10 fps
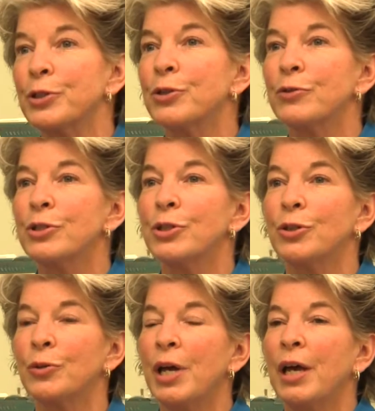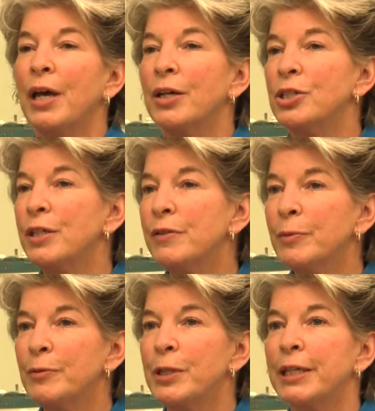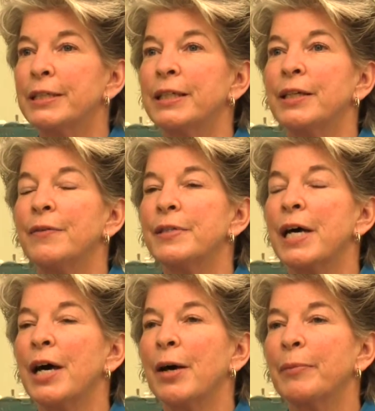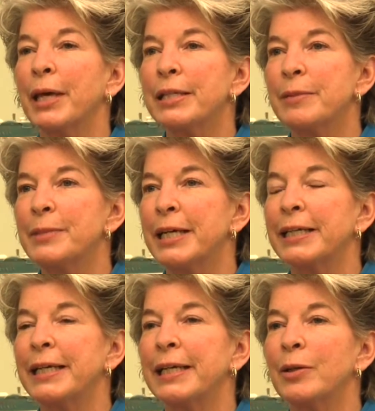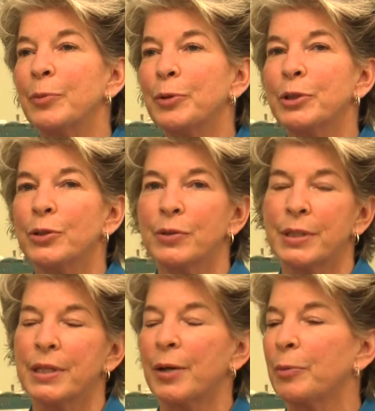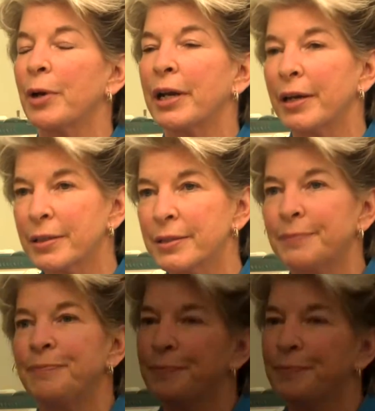students to achieve some objectives, get some technique, and to produce a product.